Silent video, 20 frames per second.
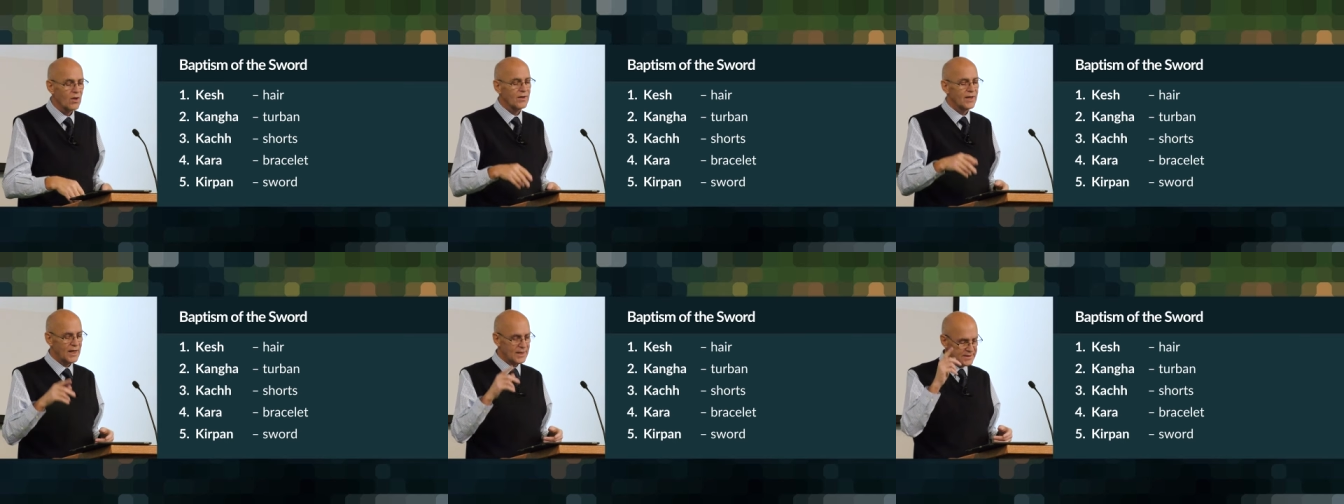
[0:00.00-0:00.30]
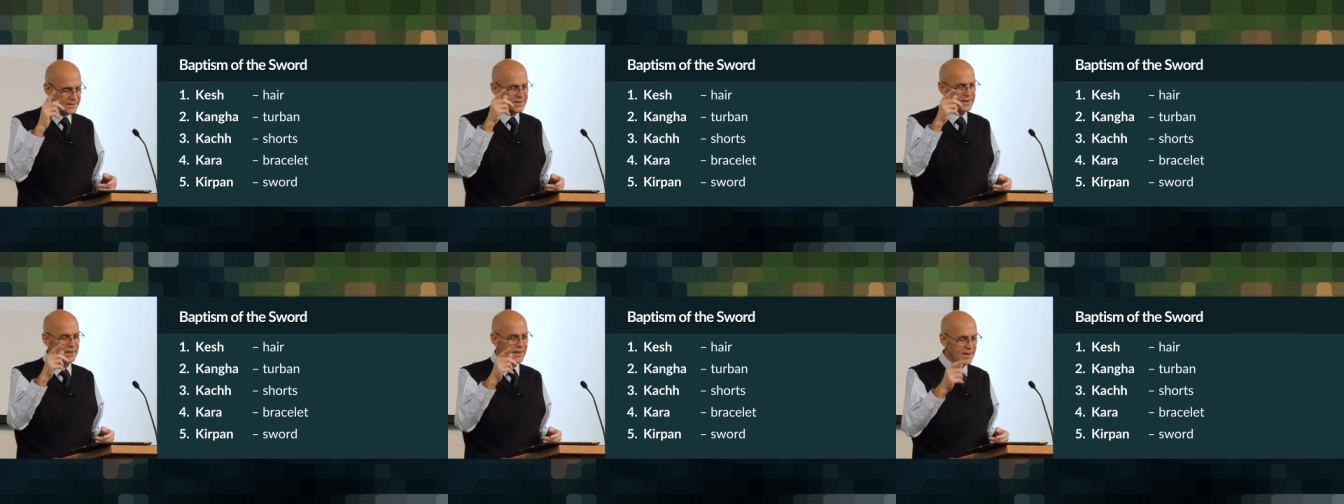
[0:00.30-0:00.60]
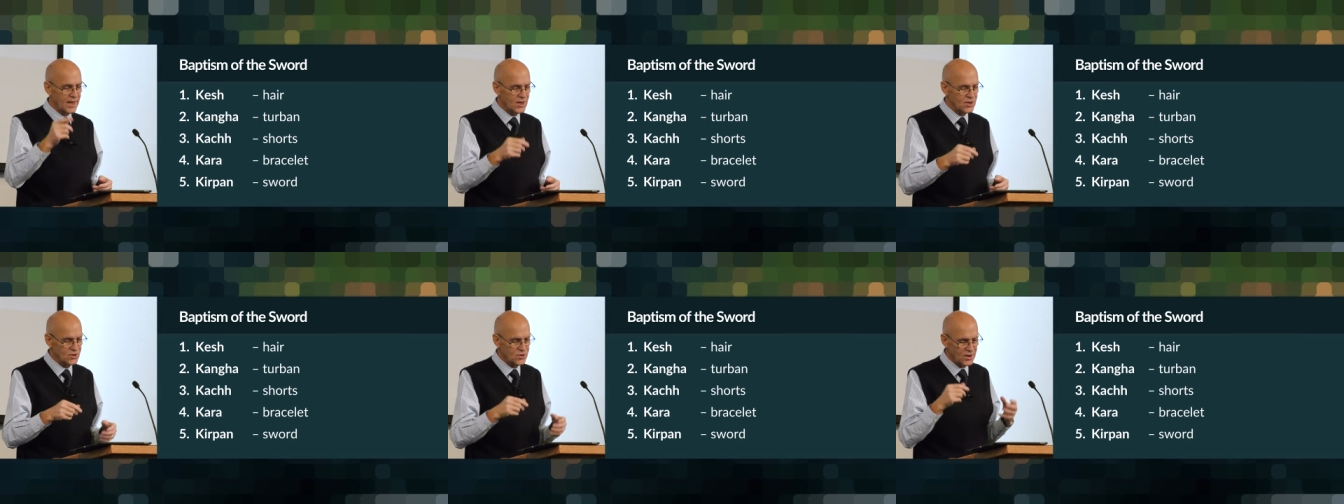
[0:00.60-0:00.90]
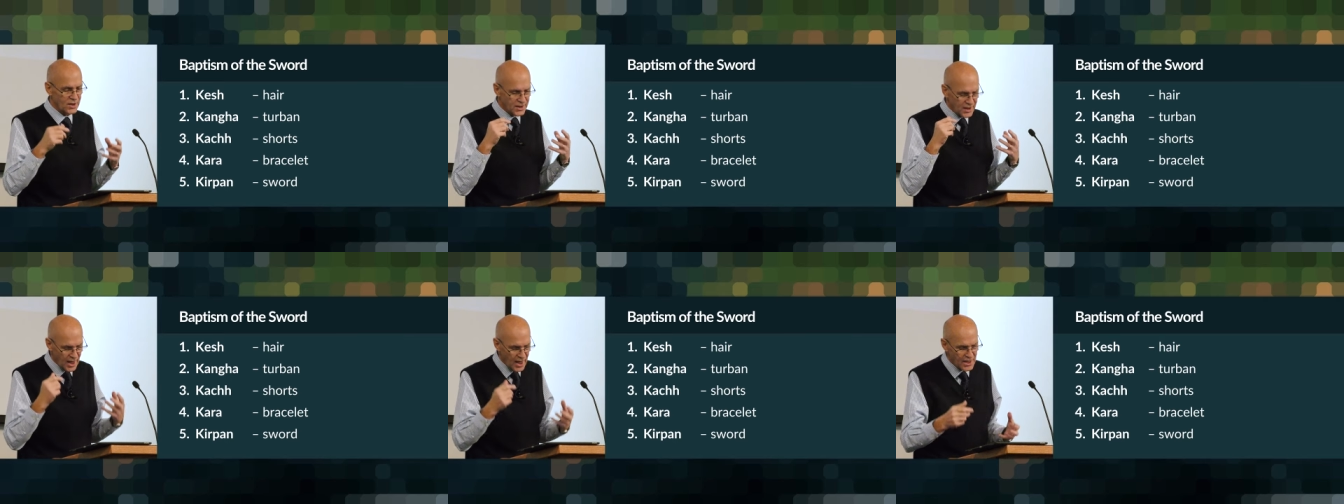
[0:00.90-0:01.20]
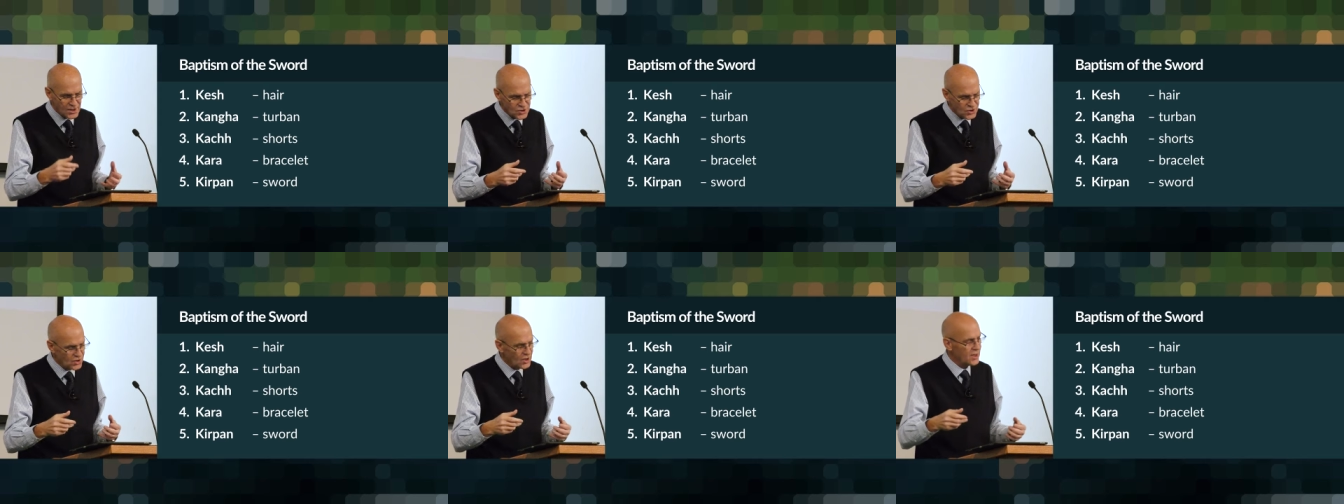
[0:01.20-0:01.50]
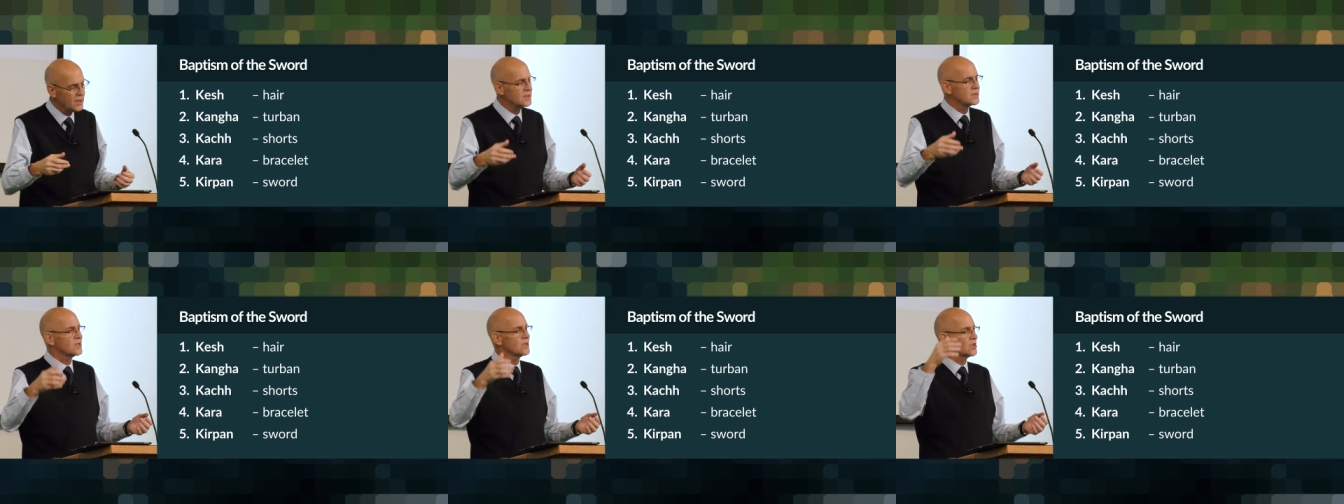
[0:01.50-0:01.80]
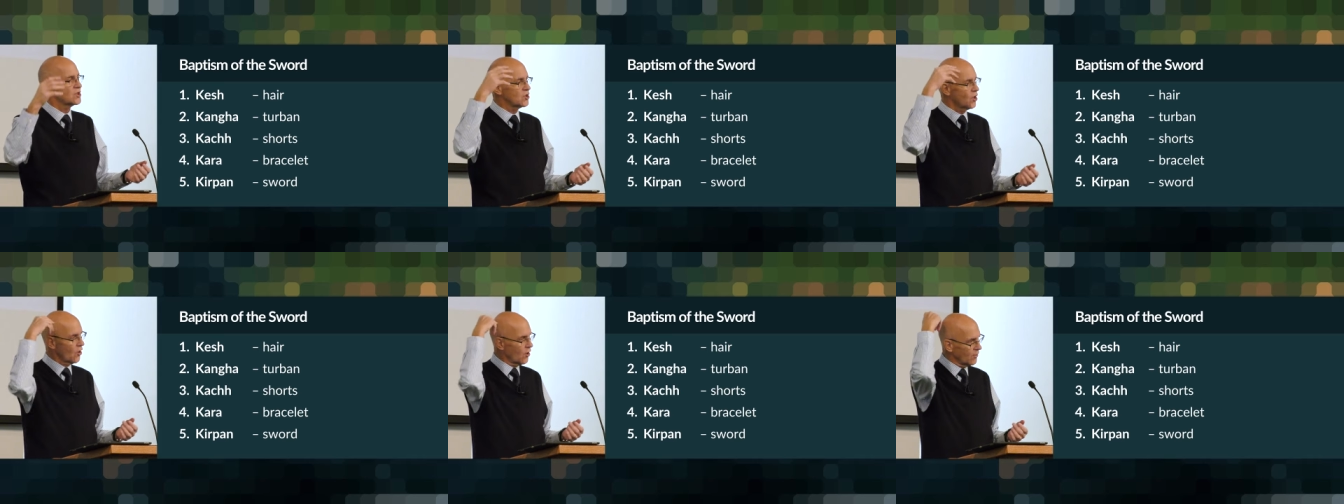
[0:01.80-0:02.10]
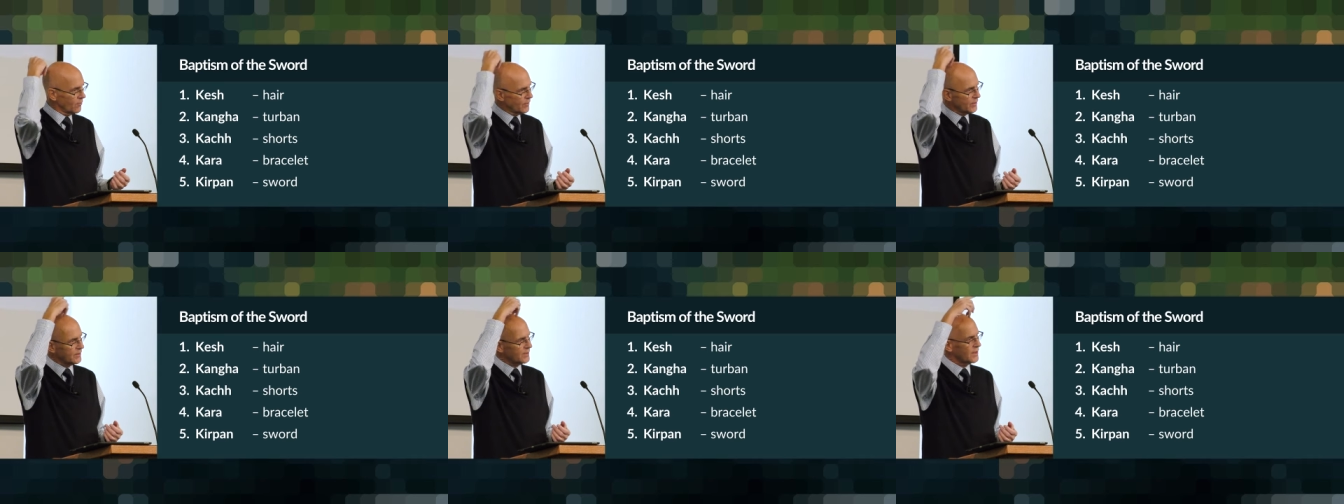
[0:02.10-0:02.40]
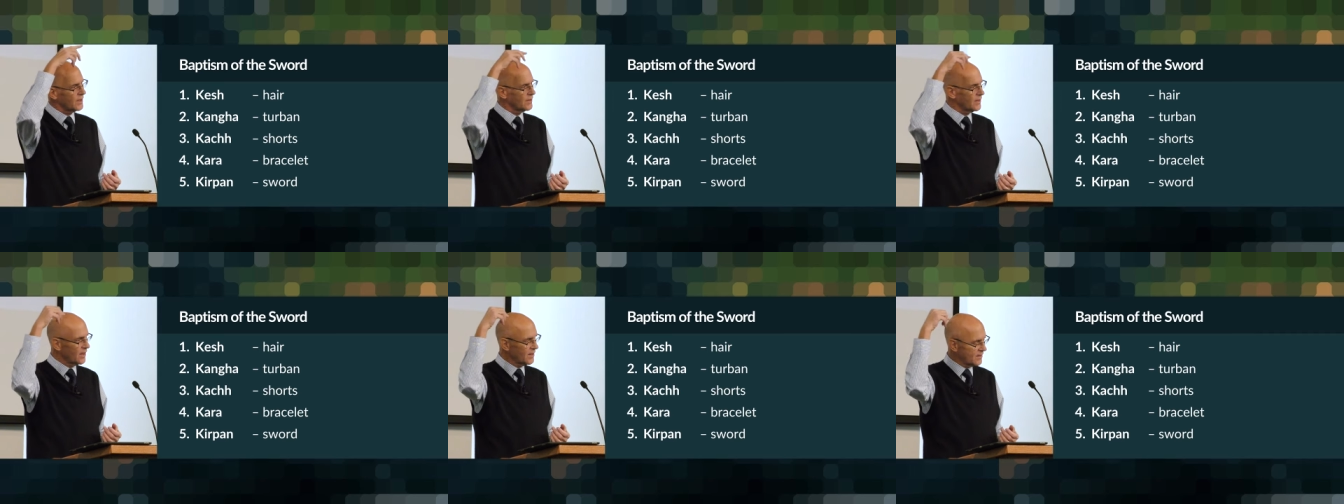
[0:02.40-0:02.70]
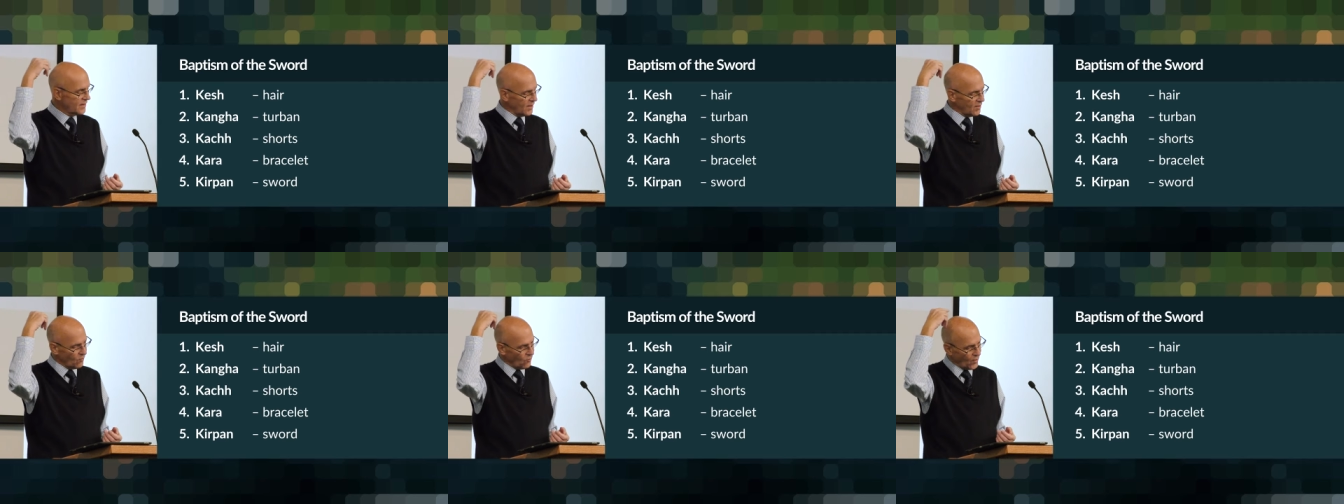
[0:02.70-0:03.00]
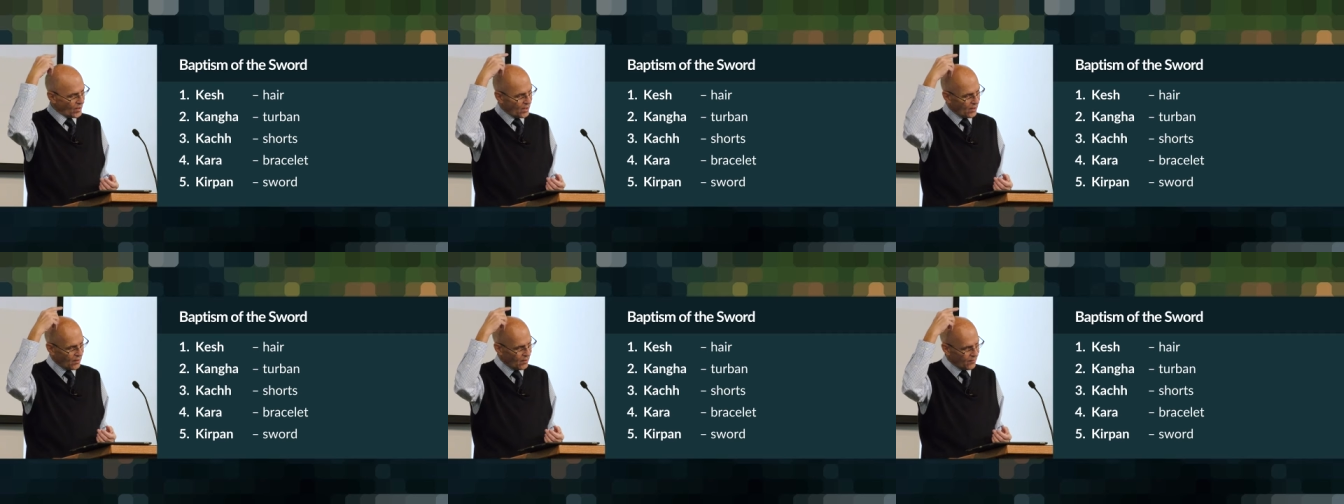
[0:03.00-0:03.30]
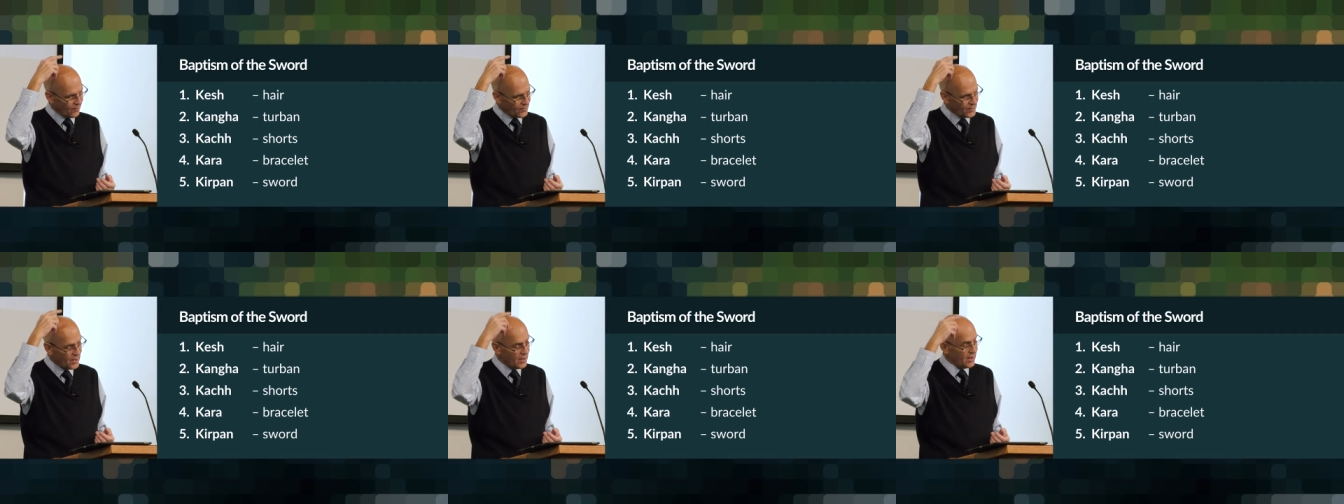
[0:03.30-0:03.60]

That's the kesh. The kanja is the turban that they wear.